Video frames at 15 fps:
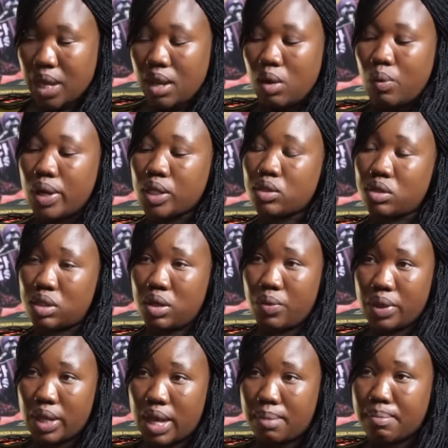Went to stay
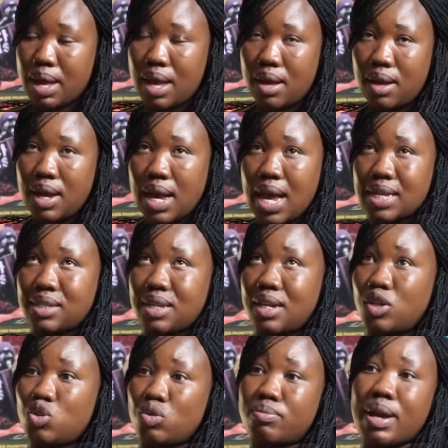with Emma. I
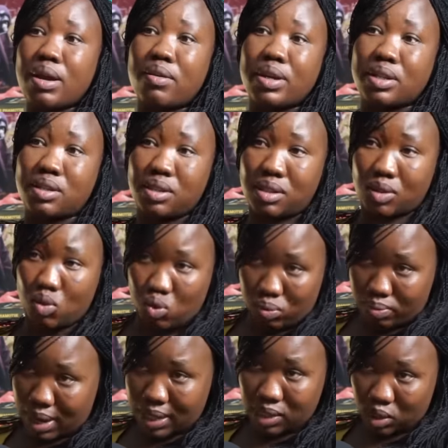started doing my
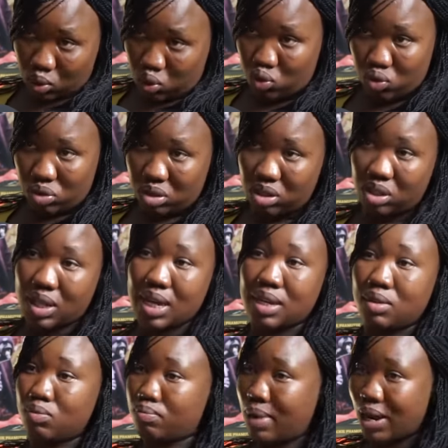started
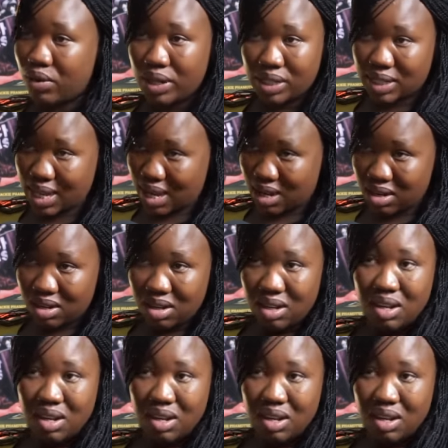my grade 10,